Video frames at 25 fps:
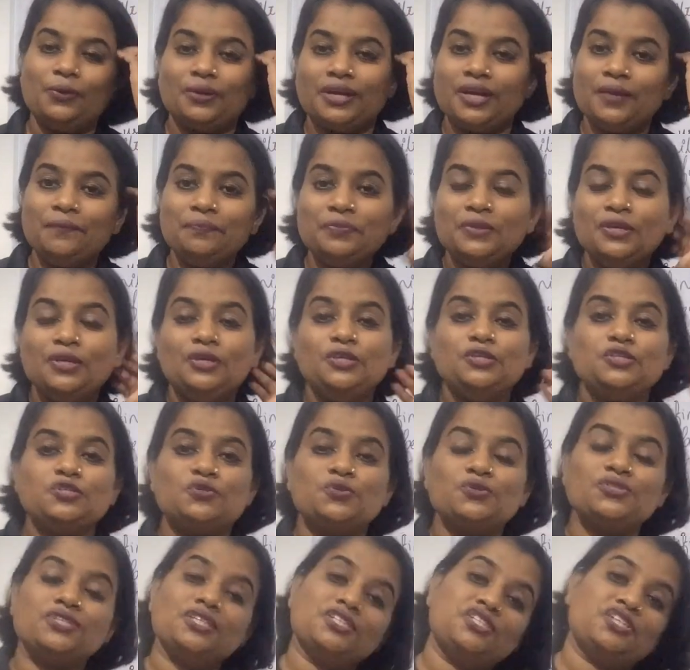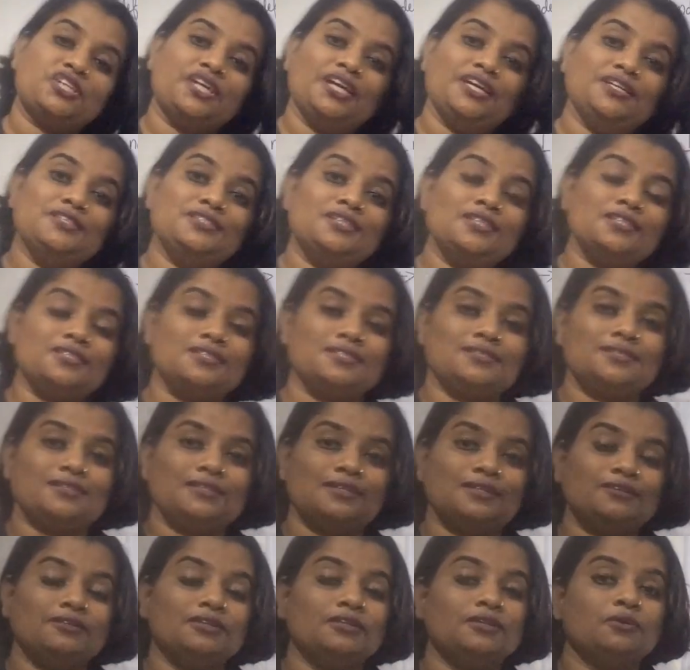Okay, so such
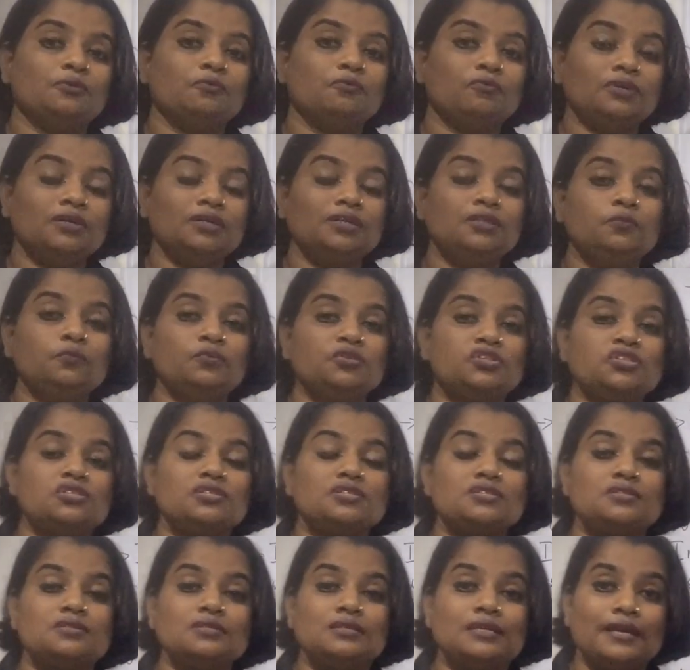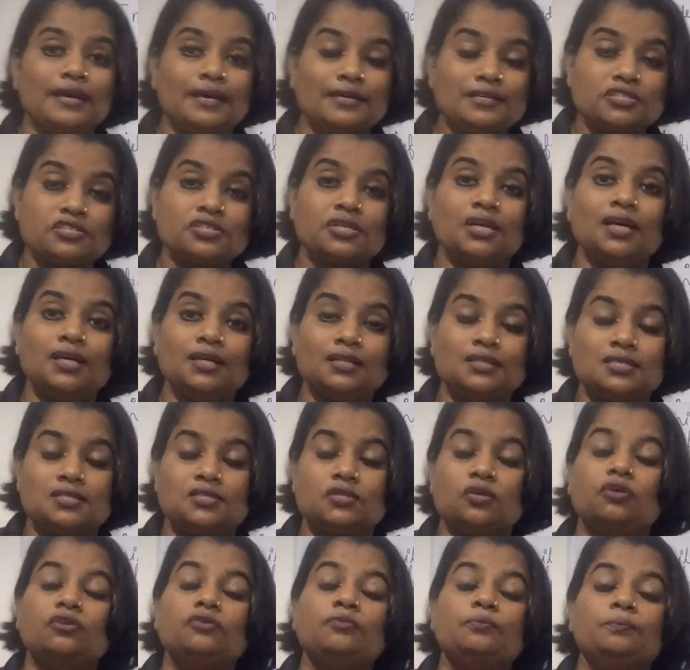cases, the word which
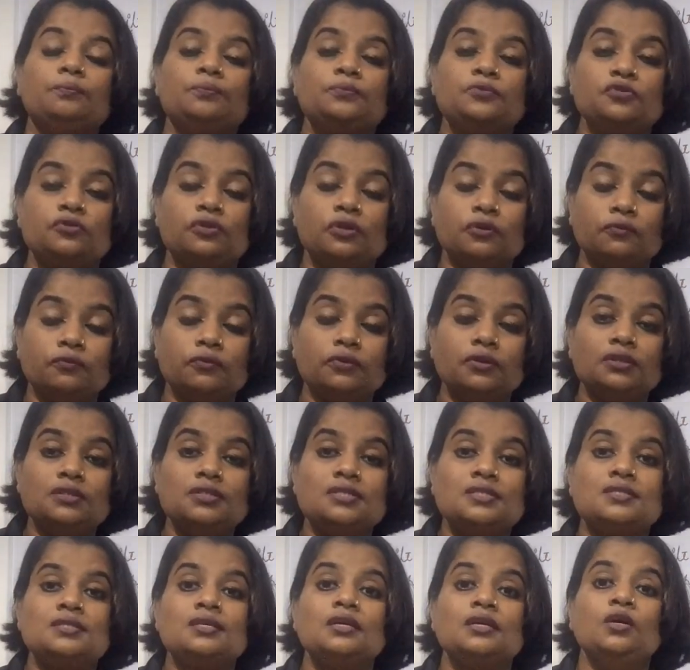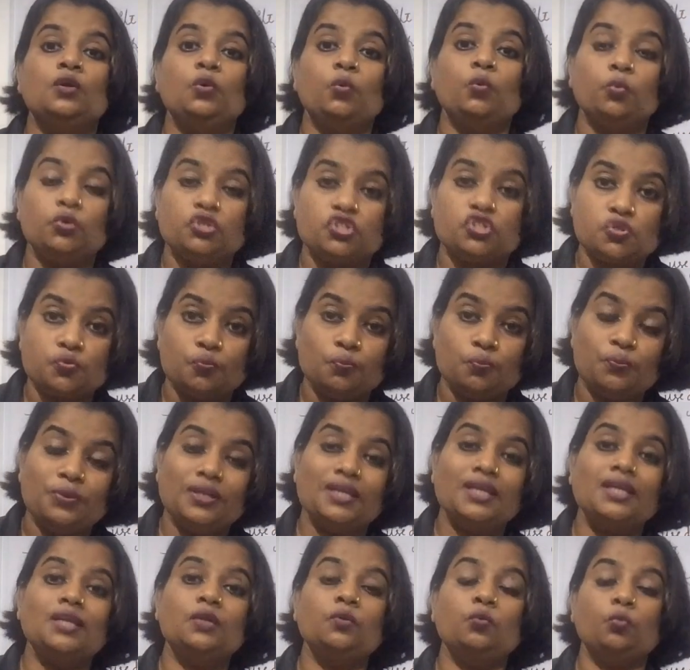starts or the words which
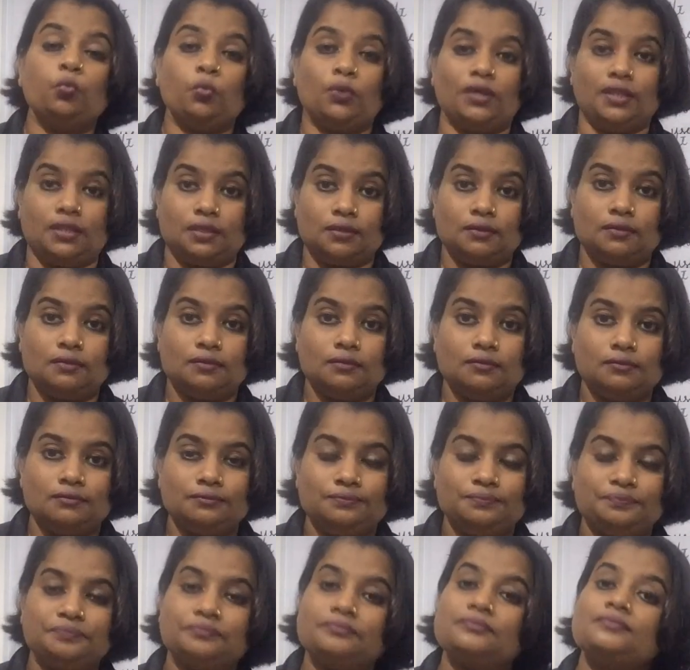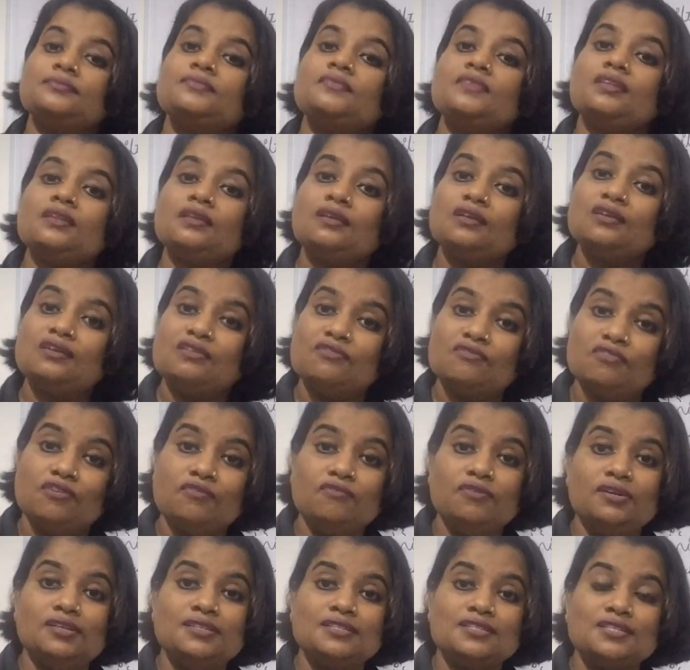begin with
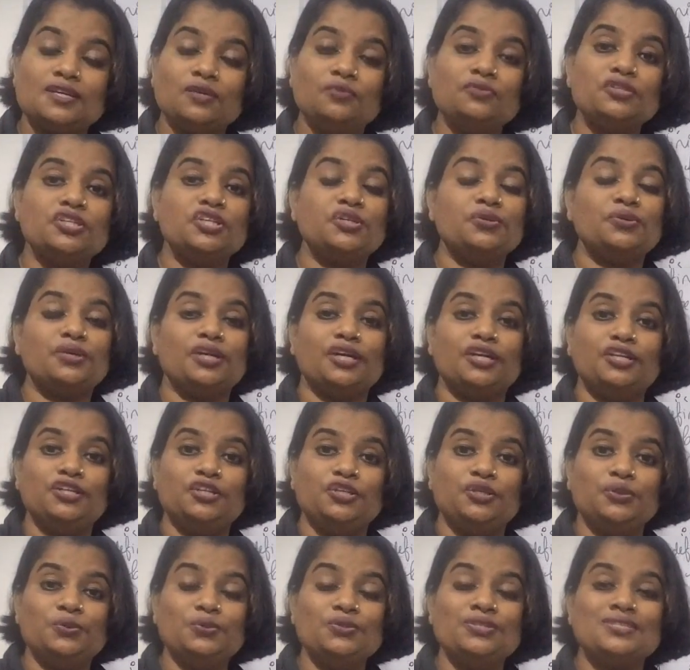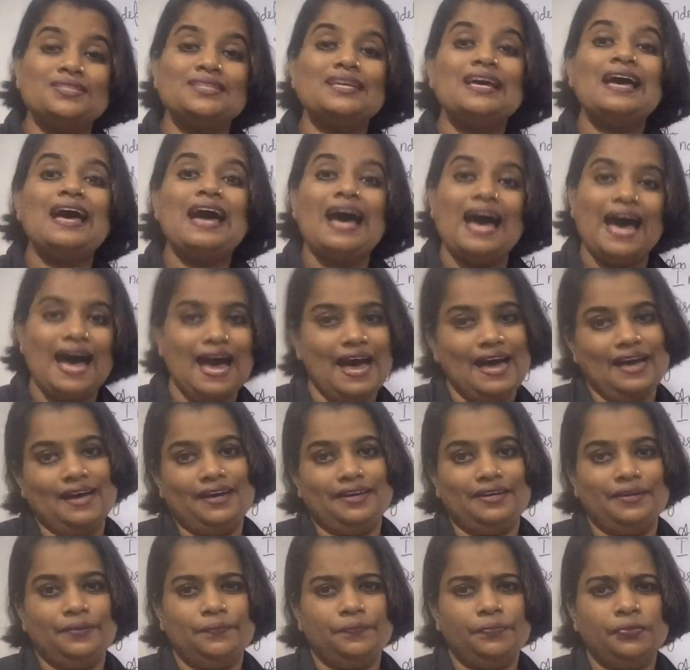vowel sound, you can use
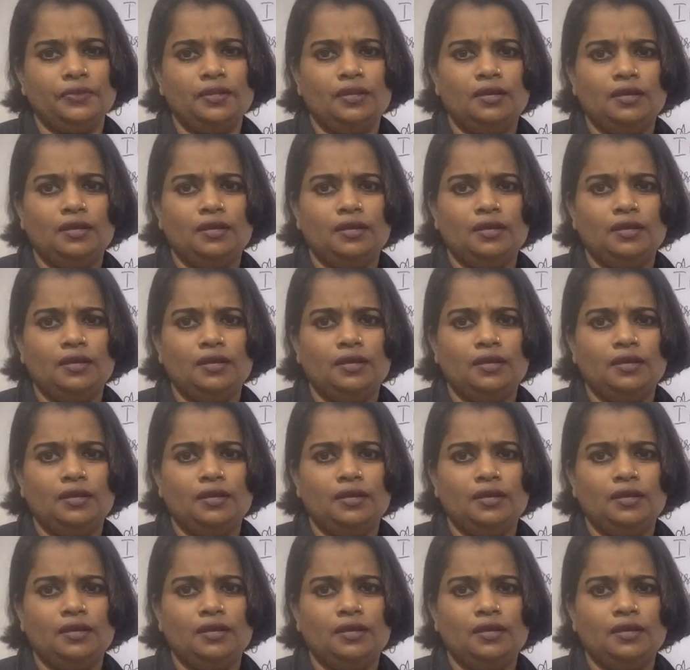an.